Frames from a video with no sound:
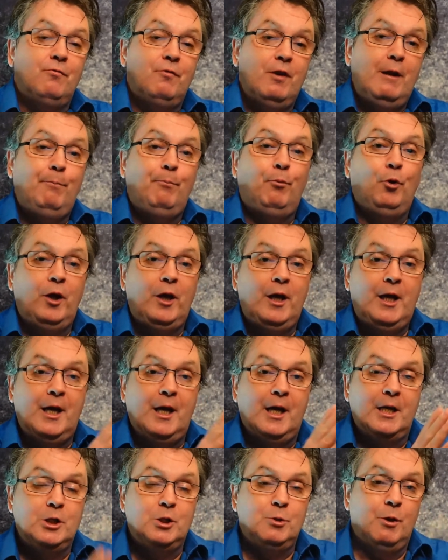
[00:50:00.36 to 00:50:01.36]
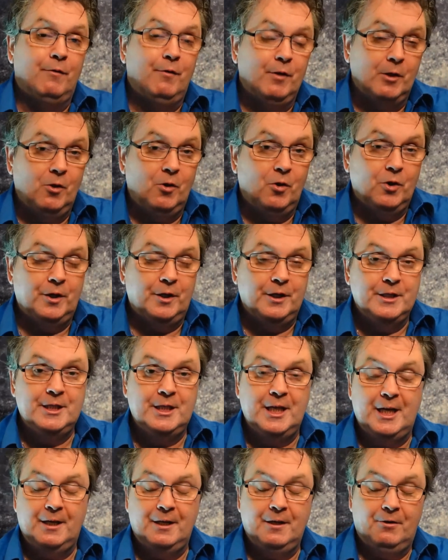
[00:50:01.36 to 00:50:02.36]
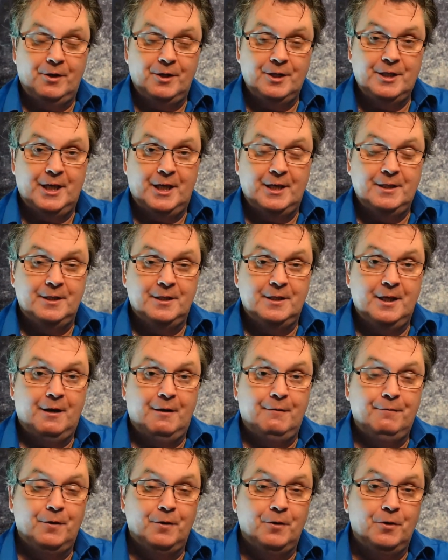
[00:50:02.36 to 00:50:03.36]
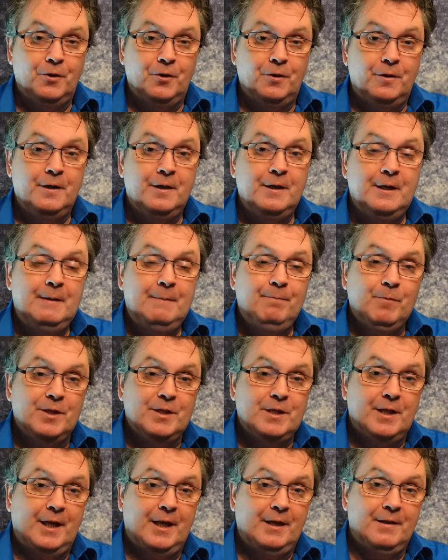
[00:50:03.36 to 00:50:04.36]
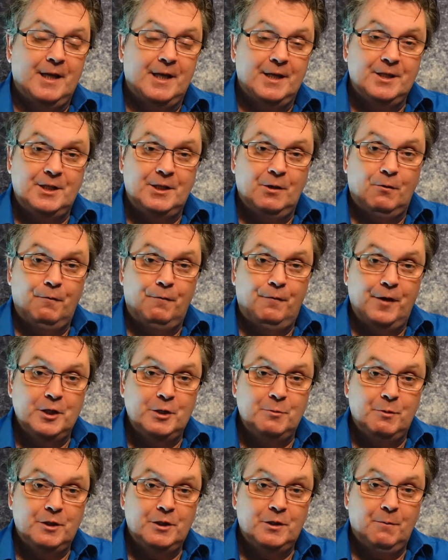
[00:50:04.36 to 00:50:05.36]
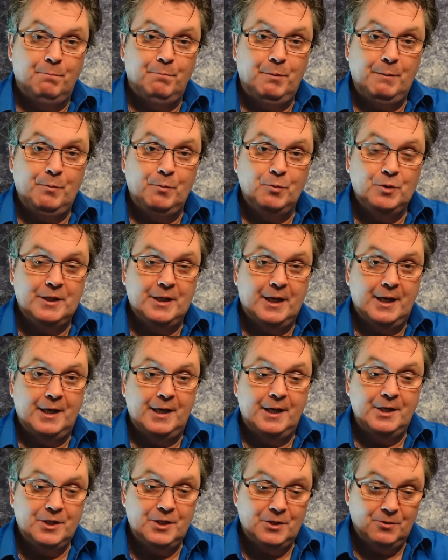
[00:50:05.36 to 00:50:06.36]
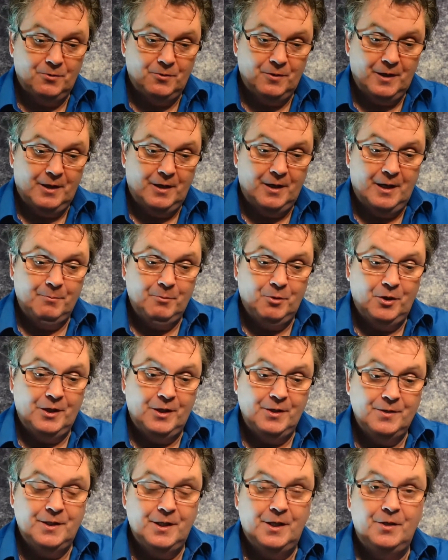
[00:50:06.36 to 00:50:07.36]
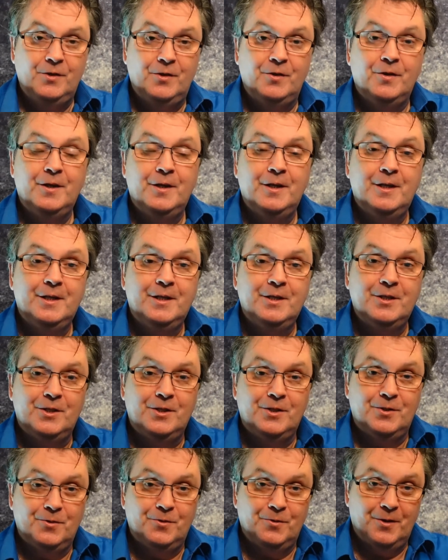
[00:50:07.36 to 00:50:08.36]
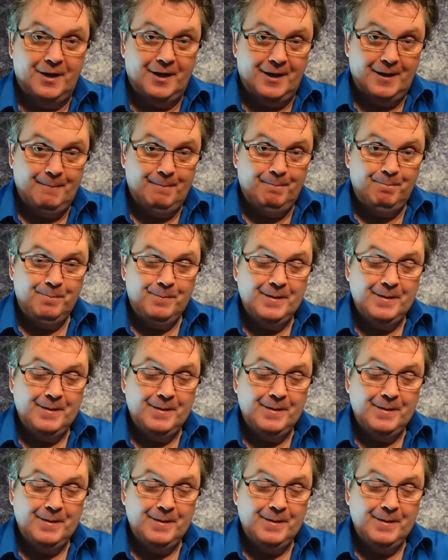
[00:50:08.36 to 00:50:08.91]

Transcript: do the replay at twelve o'clock on a sat on a Saturday afternoon, because I think that still fits with some people's diaries. So I'm going to continue to do that.